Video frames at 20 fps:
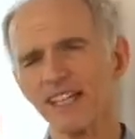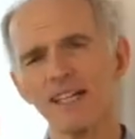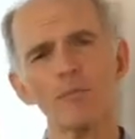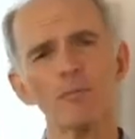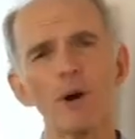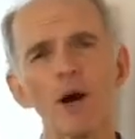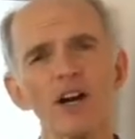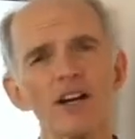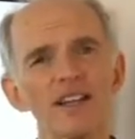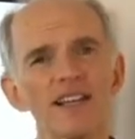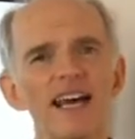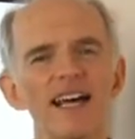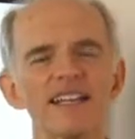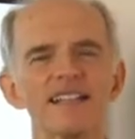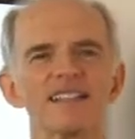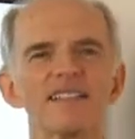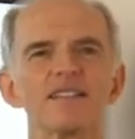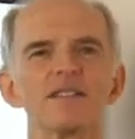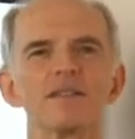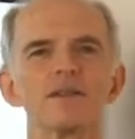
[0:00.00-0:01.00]
And part of that
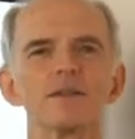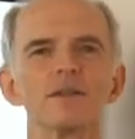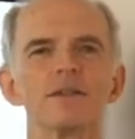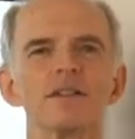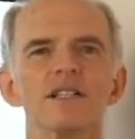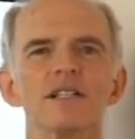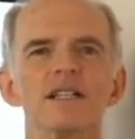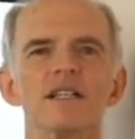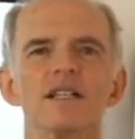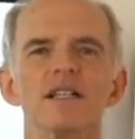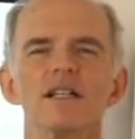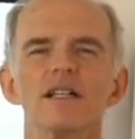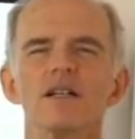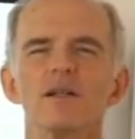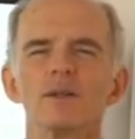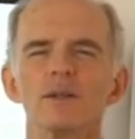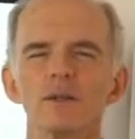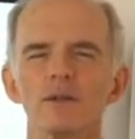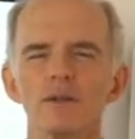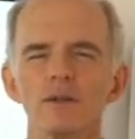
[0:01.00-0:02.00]
is to
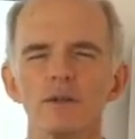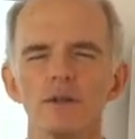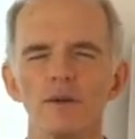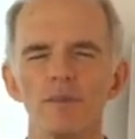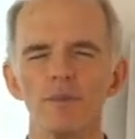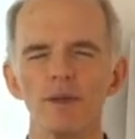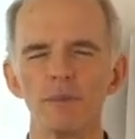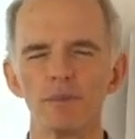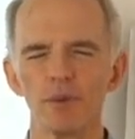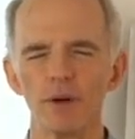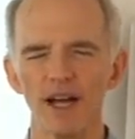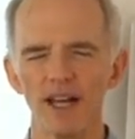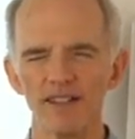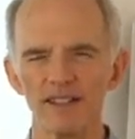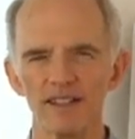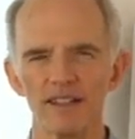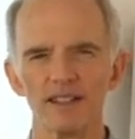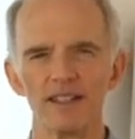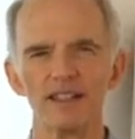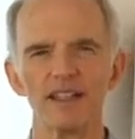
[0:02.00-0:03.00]
whew, be
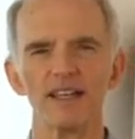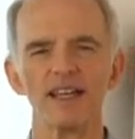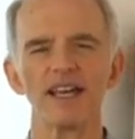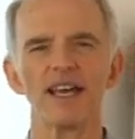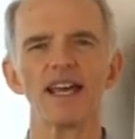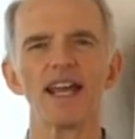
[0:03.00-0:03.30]
present